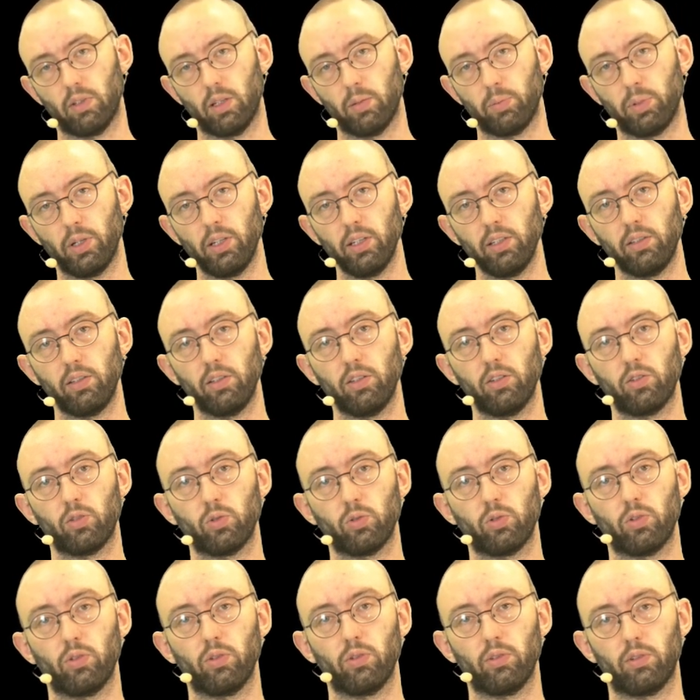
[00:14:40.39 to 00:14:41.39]
ability
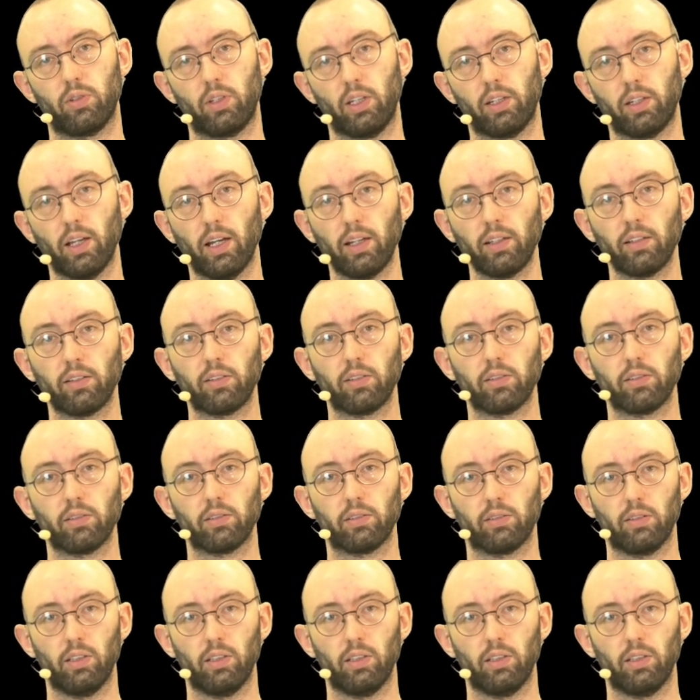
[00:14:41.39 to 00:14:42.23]
to deduct